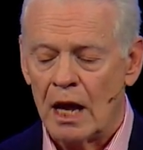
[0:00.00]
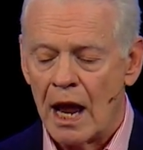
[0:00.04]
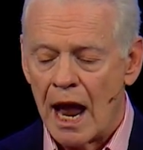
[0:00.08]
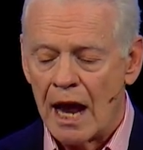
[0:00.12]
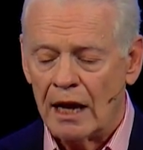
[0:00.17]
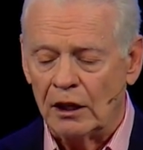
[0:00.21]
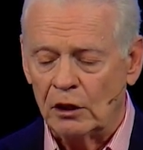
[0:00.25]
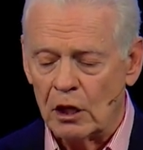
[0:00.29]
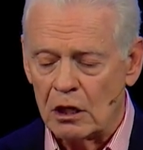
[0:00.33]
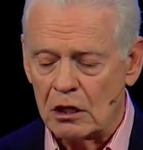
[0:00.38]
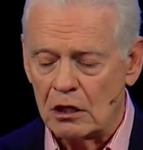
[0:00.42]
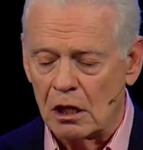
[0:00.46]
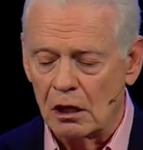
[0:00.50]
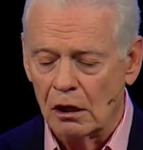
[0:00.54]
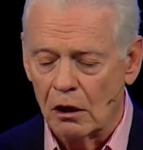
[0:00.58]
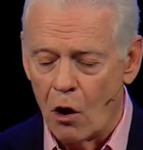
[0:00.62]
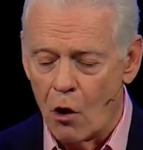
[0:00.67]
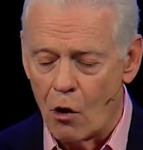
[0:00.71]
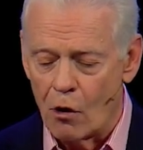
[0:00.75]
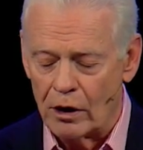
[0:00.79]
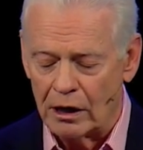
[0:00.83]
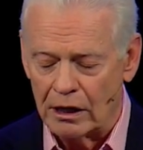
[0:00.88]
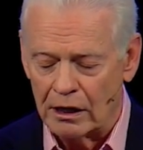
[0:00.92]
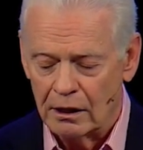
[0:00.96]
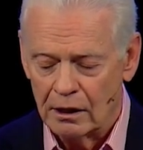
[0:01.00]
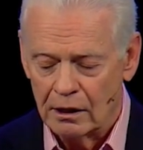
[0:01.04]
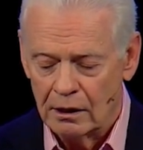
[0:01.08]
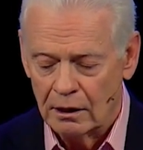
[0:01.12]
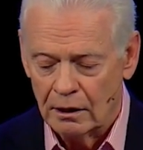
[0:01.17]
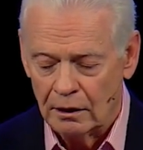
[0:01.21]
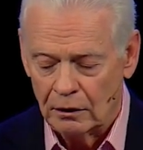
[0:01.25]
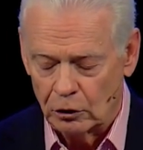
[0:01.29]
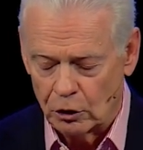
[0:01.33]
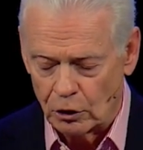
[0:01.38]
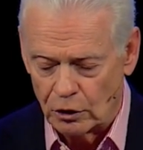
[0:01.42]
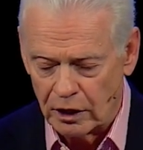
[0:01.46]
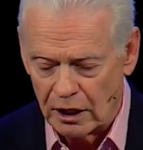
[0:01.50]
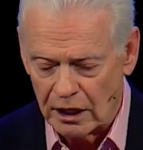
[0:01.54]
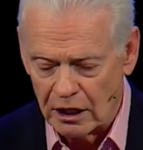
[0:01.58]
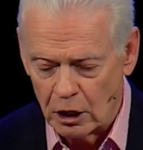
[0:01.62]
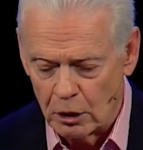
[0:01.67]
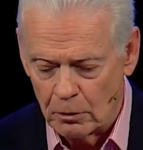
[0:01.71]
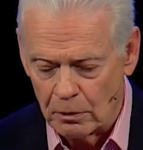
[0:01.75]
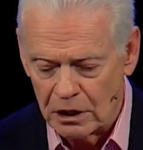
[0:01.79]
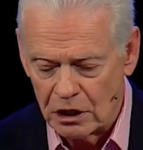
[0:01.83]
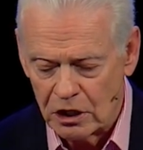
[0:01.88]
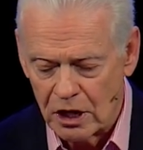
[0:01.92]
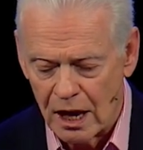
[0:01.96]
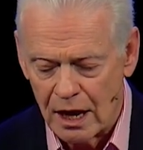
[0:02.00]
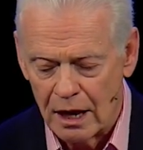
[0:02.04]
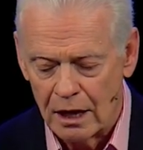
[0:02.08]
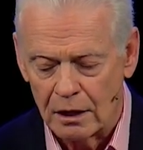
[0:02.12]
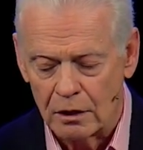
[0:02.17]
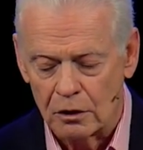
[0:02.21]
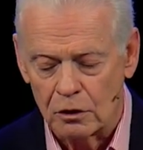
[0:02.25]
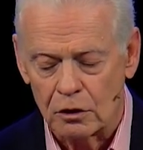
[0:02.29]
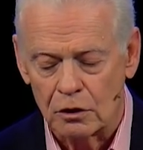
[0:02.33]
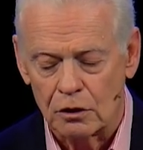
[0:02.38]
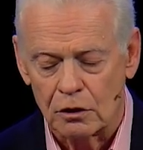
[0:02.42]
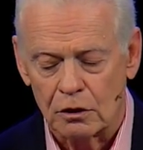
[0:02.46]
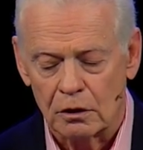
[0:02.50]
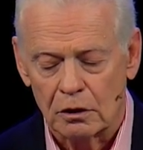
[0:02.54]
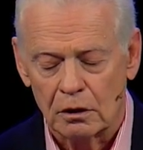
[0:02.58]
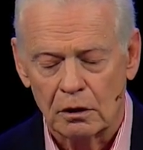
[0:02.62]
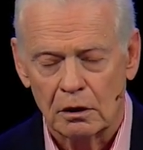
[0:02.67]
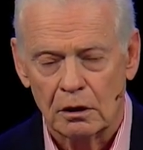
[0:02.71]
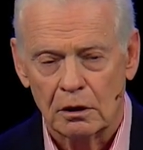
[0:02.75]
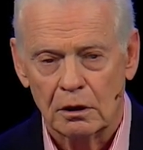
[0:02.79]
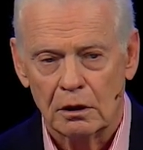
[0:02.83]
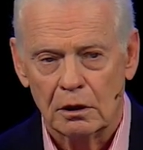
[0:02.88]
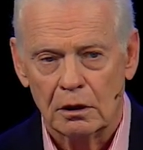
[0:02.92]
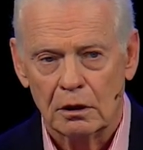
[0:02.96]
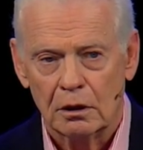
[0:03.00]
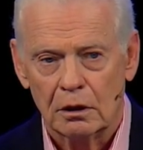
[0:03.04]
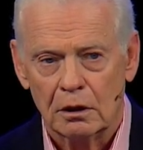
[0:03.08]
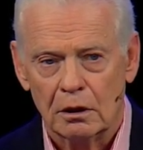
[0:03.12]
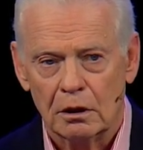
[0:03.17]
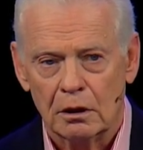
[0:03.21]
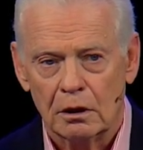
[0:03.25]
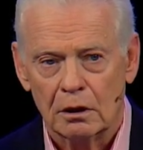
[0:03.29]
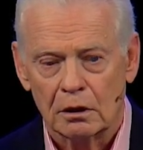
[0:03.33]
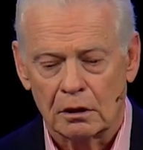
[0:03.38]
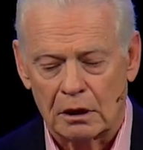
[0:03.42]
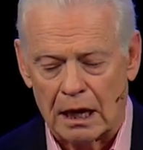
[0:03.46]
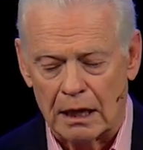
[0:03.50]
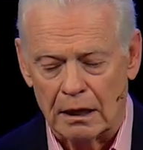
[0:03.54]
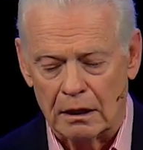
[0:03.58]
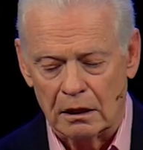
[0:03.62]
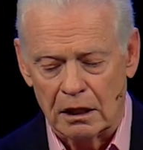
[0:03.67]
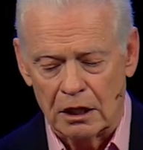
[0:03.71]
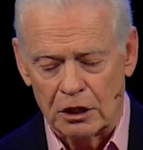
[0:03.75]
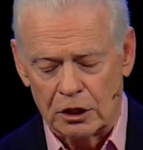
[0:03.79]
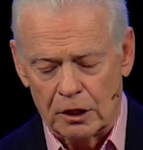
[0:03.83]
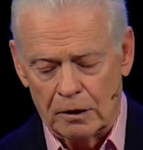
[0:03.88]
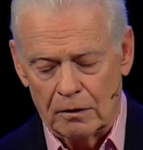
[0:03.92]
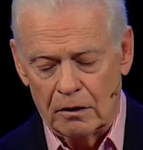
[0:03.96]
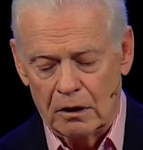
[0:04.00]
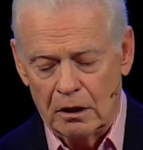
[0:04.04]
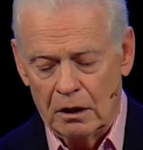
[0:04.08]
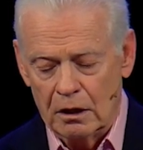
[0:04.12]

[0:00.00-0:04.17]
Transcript: and his glory into the enemy's hands. Okay, listen.